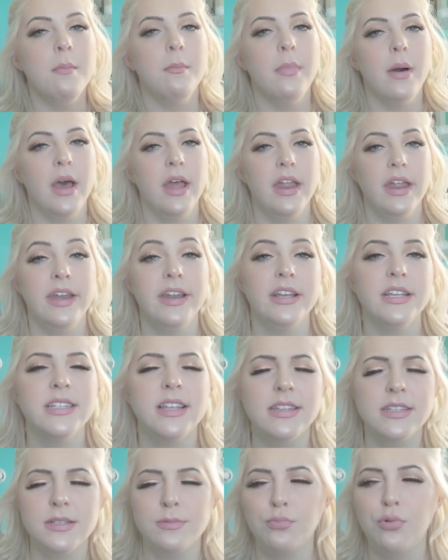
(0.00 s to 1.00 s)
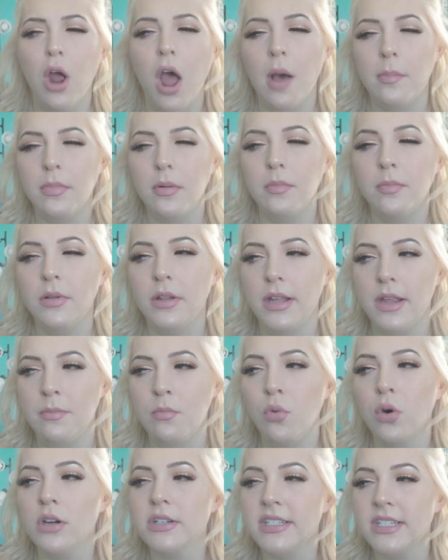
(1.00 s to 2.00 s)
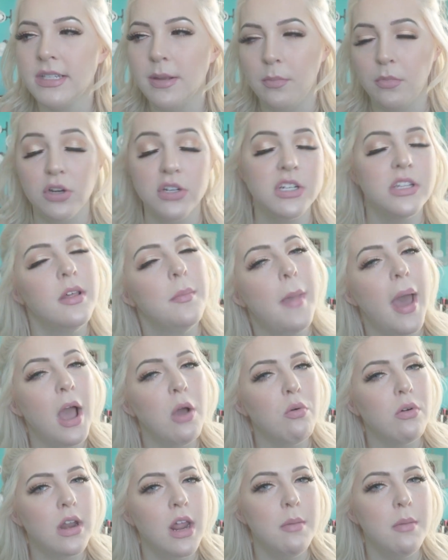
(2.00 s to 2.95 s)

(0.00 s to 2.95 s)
but it is probably more similar to the MAC one.